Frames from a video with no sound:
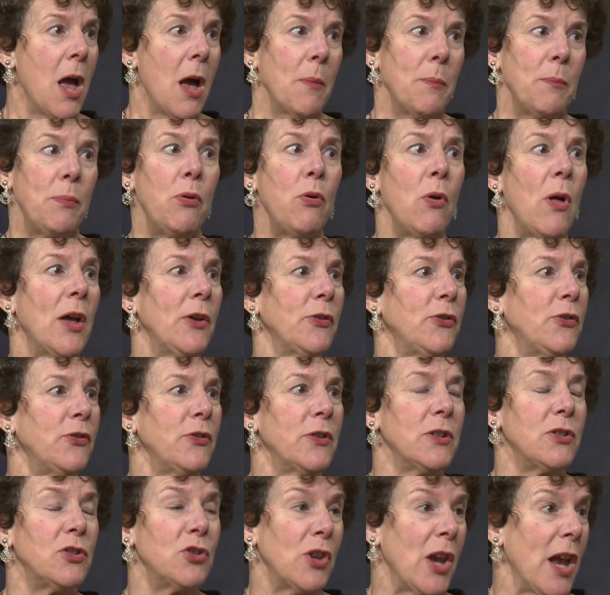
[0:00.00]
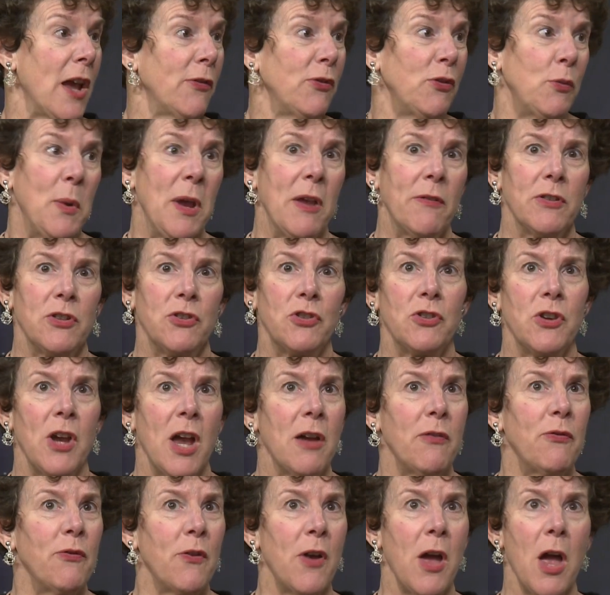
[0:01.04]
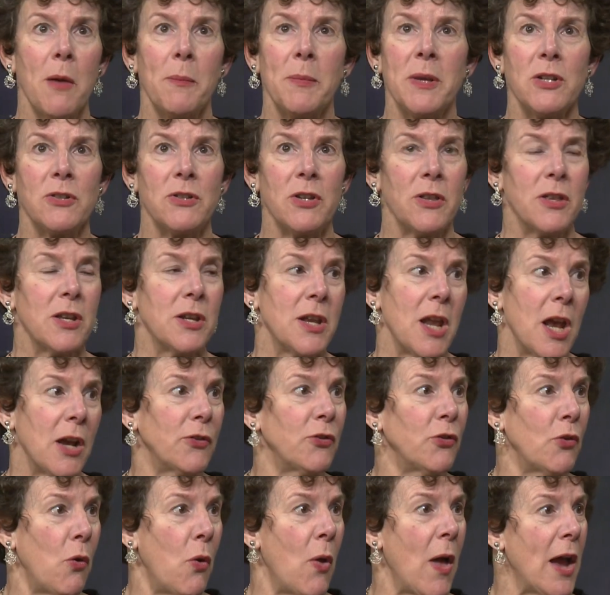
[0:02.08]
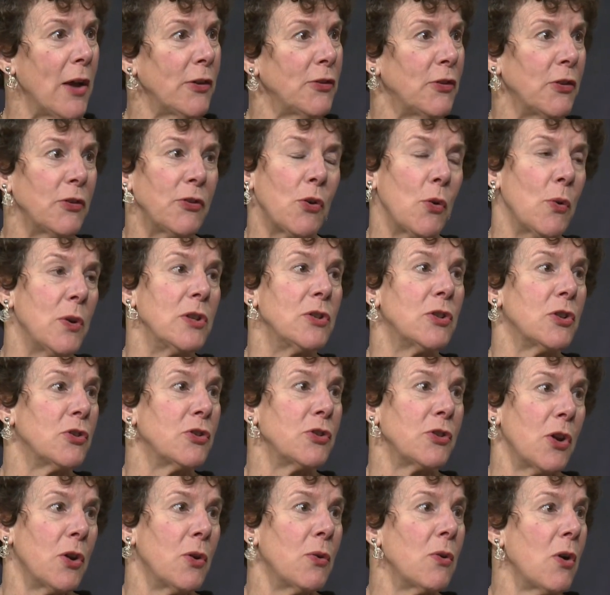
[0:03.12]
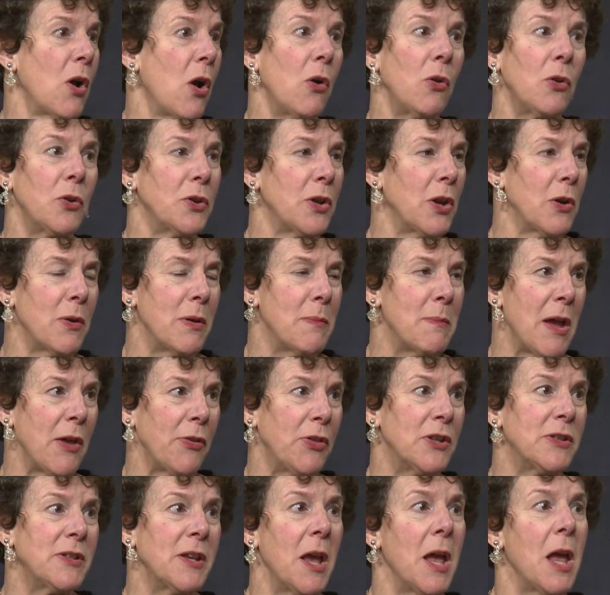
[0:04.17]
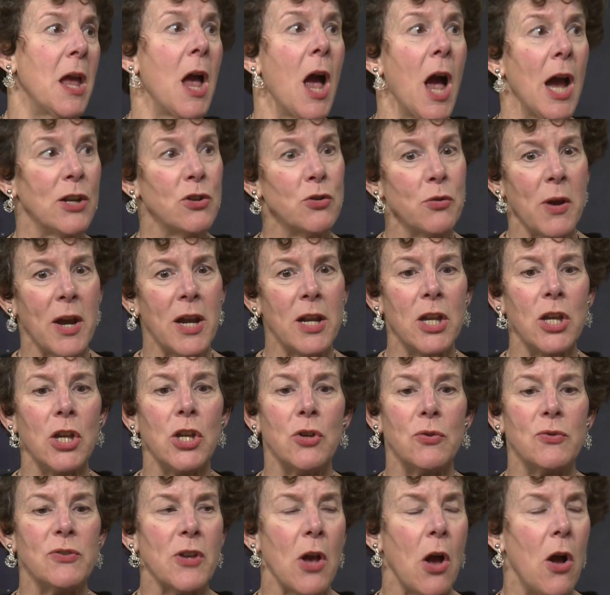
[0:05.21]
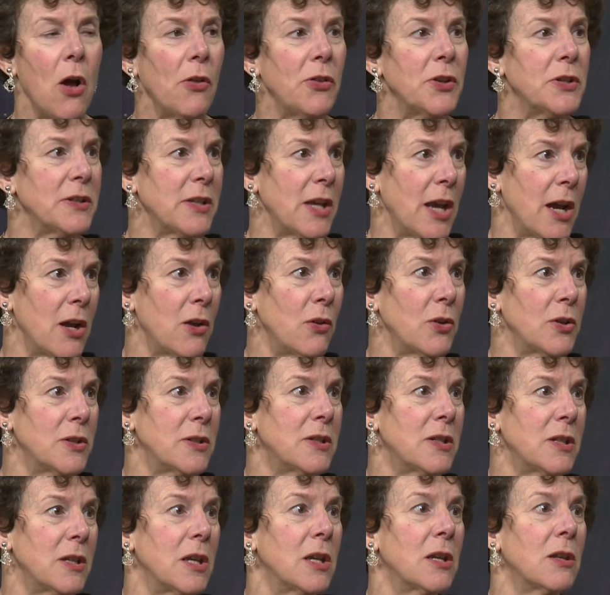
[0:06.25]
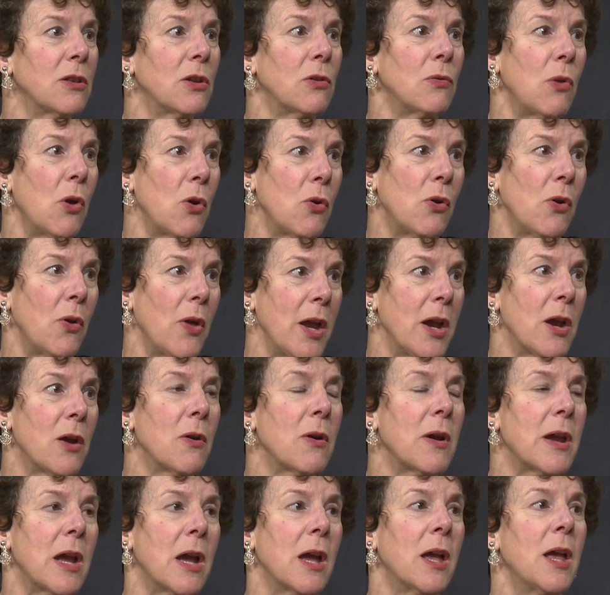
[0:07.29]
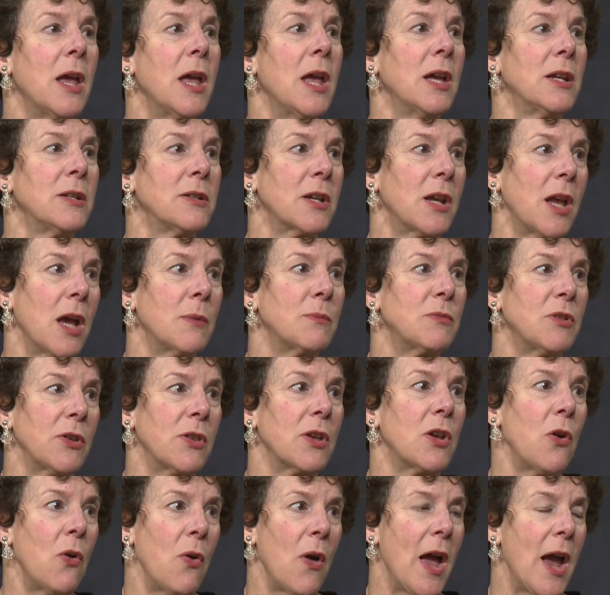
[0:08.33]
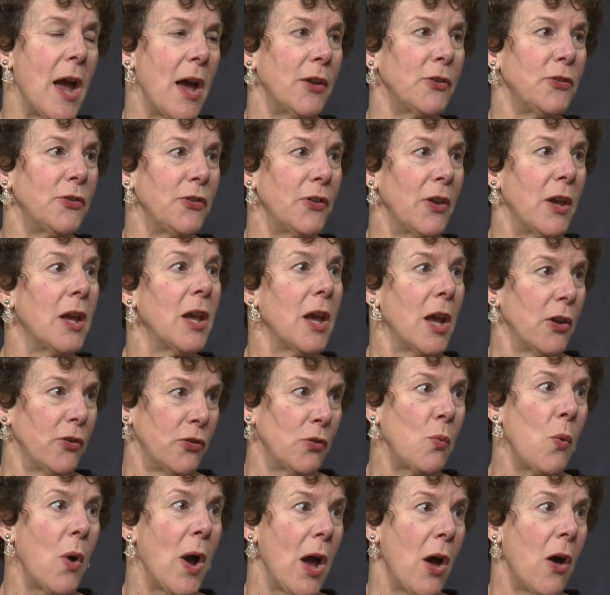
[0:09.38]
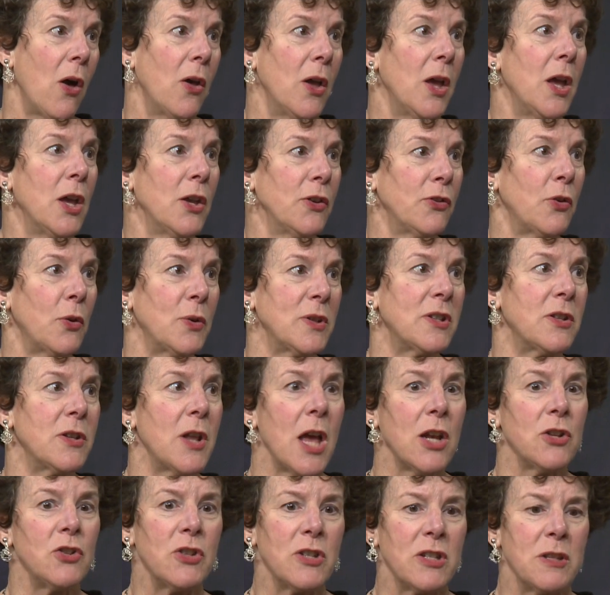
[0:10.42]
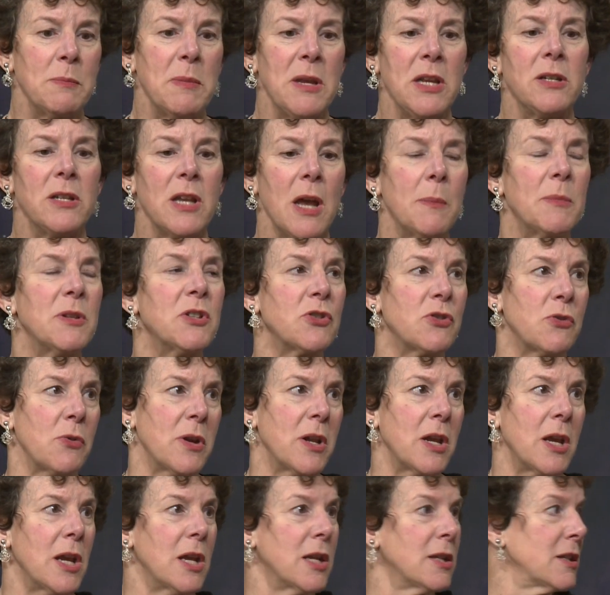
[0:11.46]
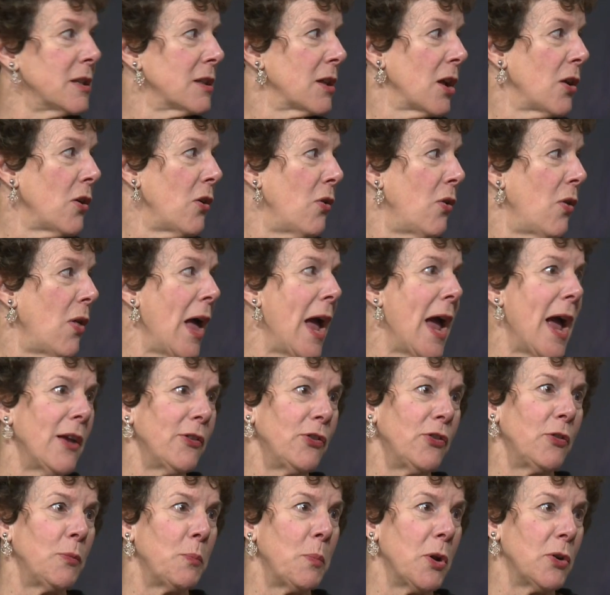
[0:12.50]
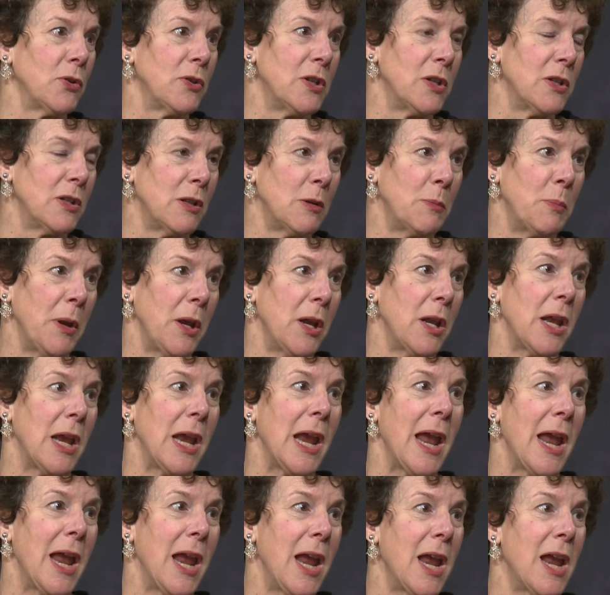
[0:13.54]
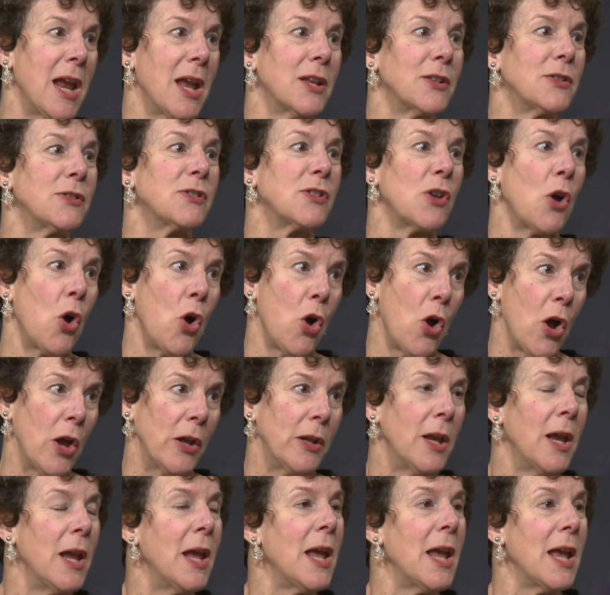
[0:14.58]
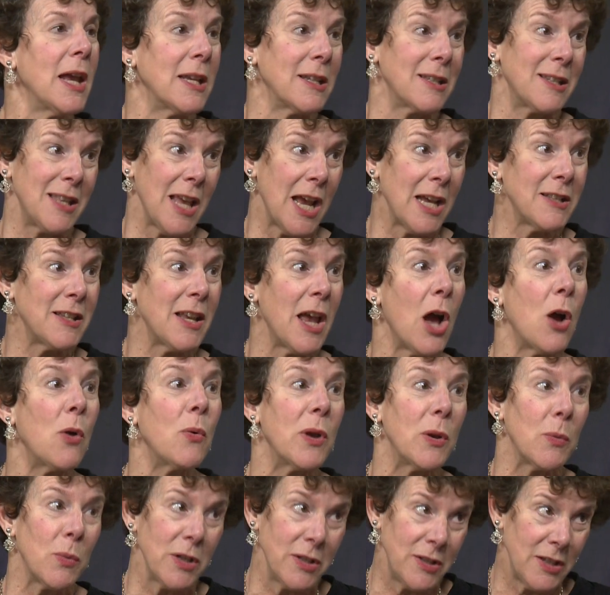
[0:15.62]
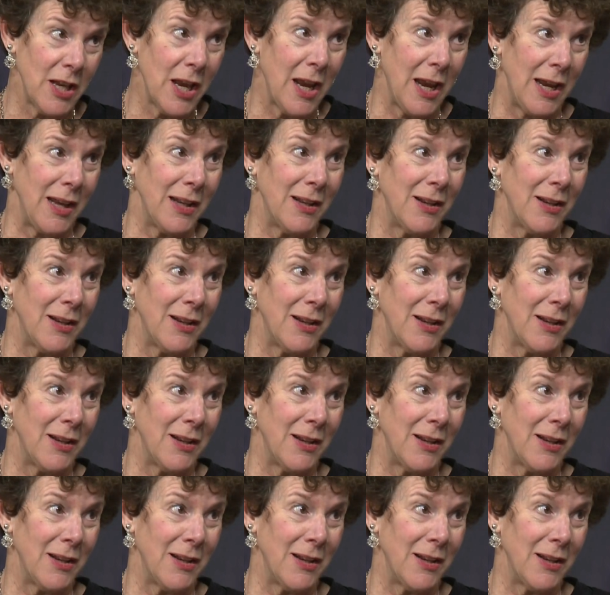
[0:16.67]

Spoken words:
plus chefs. We have a chef coming to the next class. It's going to show culinary methods. I try to use all the talents in the local area to come to the class as well. So it's not just me demonstrating, it's the class participating, hands-on. That's how we retain.